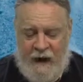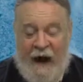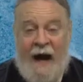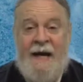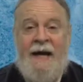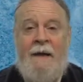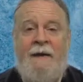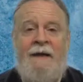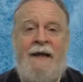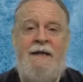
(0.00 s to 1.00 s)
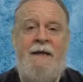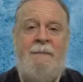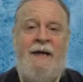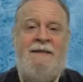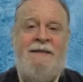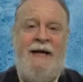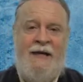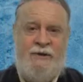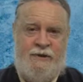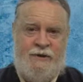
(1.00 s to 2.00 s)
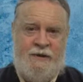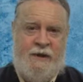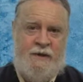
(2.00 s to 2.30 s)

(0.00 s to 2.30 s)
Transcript: I am an independent agency.